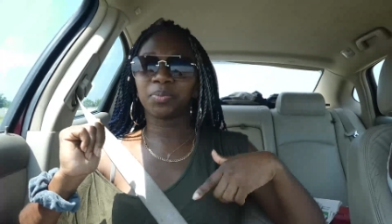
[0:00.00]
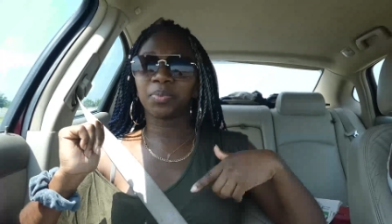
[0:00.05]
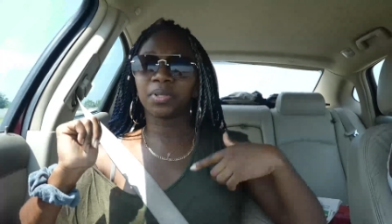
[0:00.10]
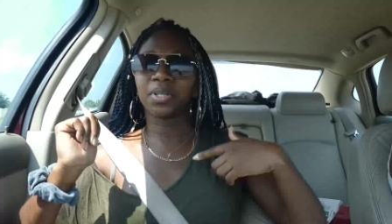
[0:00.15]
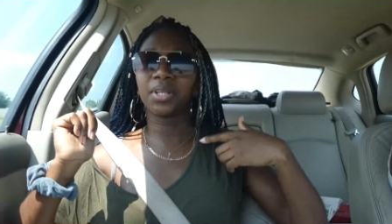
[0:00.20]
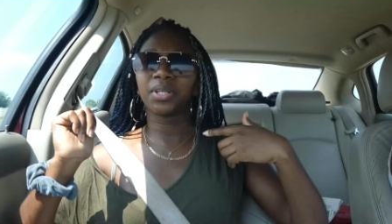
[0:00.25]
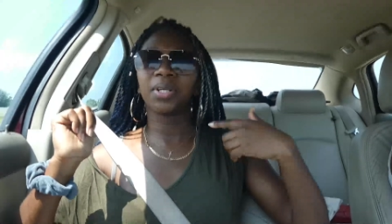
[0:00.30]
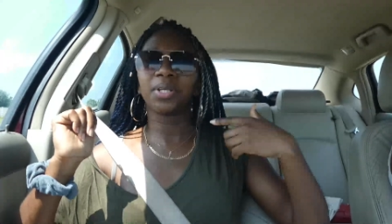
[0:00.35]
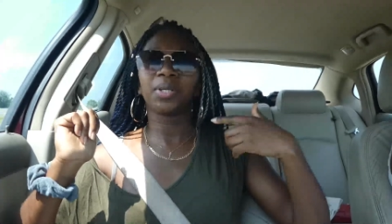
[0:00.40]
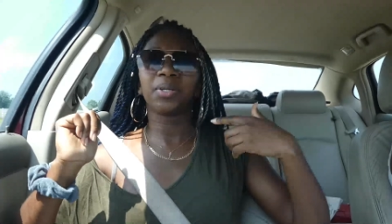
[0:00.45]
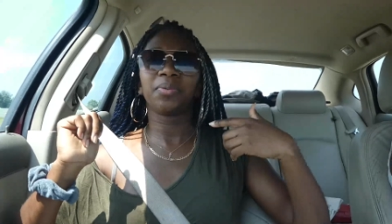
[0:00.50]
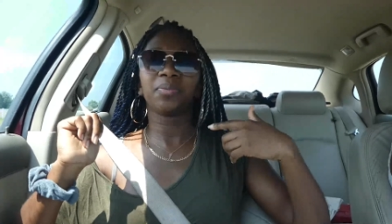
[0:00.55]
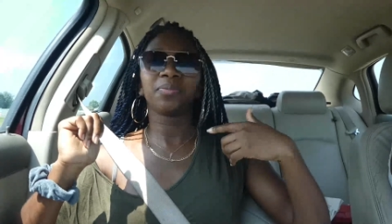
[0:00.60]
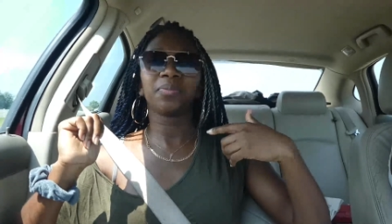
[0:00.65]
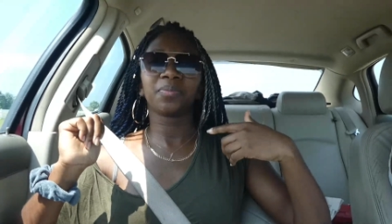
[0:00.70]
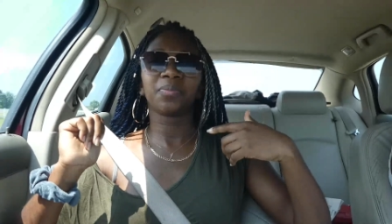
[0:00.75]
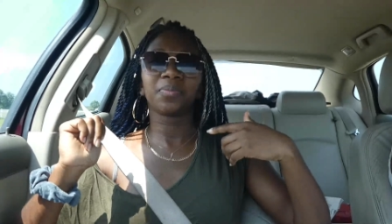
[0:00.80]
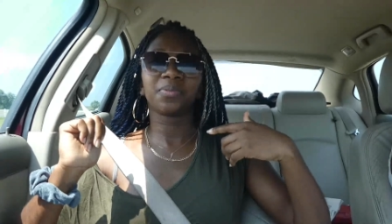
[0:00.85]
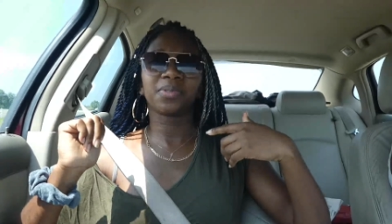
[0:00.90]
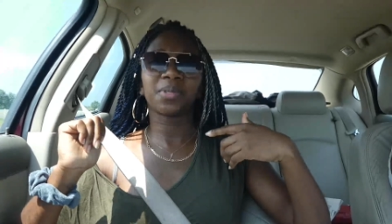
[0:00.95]
but
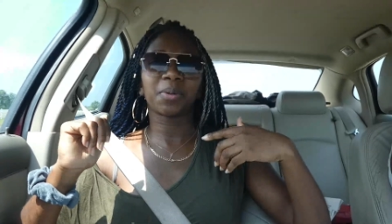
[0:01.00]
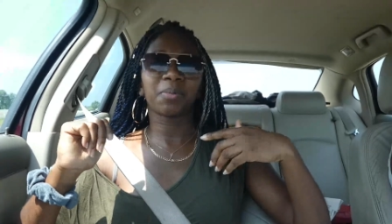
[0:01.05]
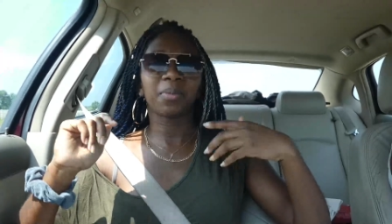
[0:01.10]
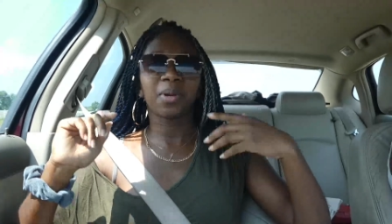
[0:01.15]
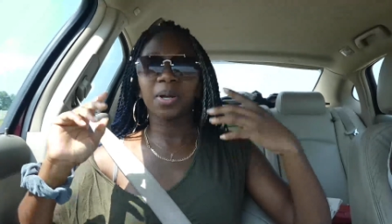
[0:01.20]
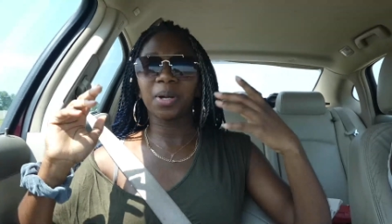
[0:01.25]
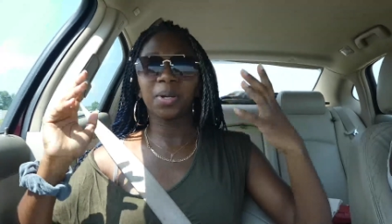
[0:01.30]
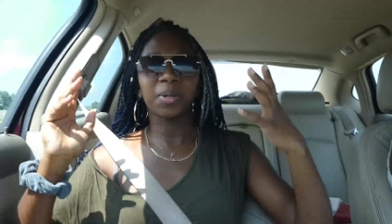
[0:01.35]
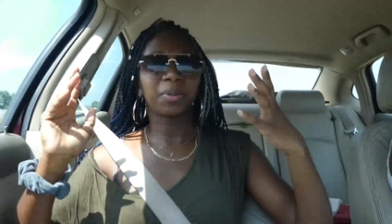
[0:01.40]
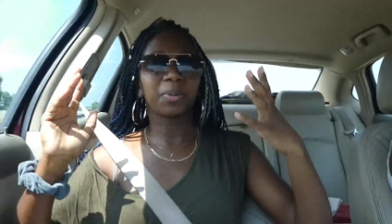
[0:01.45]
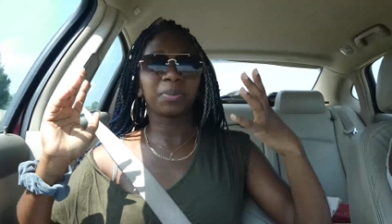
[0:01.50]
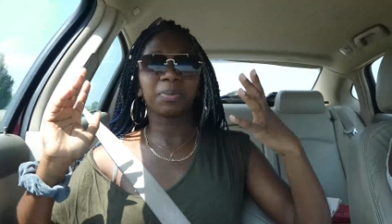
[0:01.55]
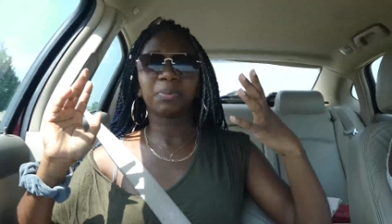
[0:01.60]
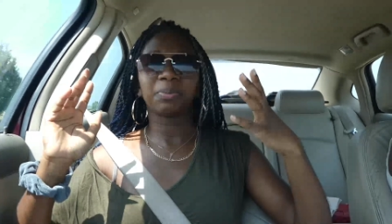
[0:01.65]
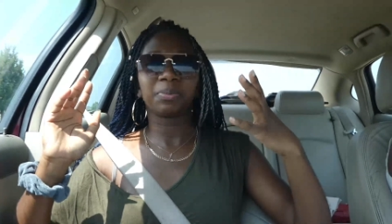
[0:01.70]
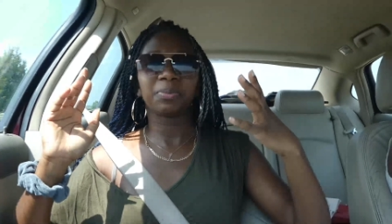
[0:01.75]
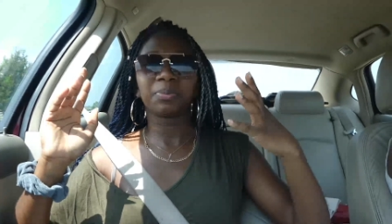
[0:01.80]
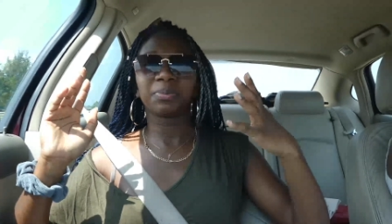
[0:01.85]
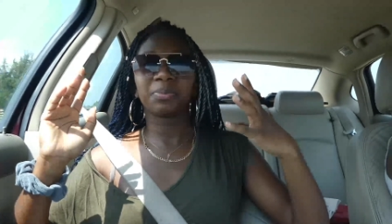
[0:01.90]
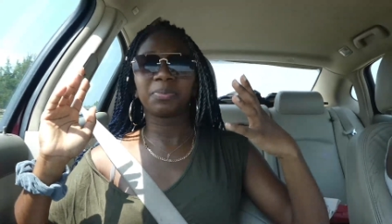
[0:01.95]
somehow
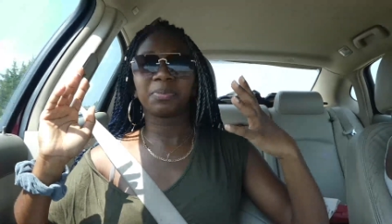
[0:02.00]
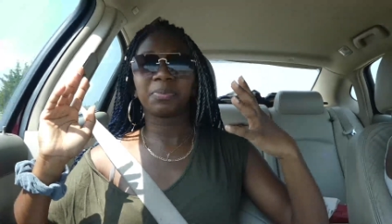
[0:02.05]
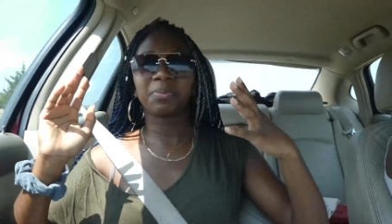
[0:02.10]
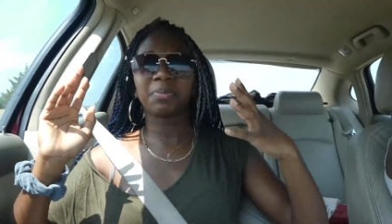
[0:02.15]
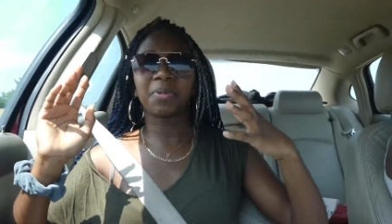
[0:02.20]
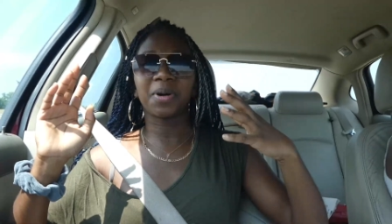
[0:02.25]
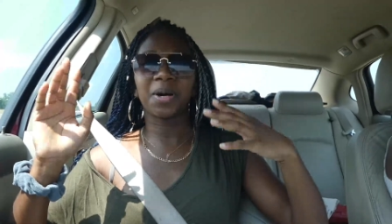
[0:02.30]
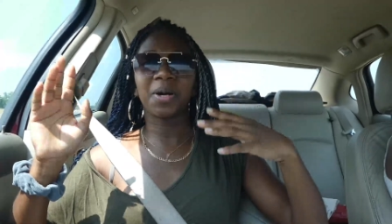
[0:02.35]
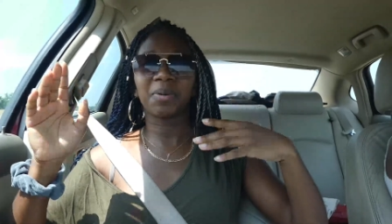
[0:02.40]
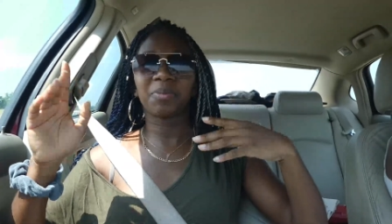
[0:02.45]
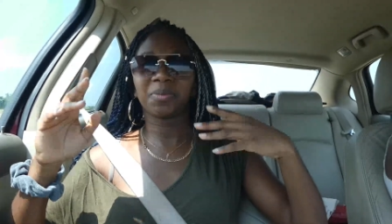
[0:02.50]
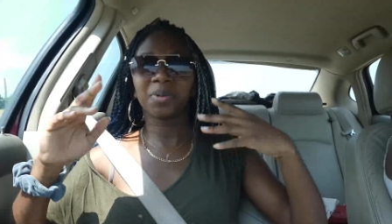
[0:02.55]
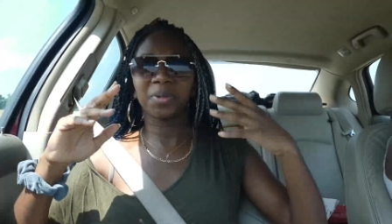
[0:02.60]
mom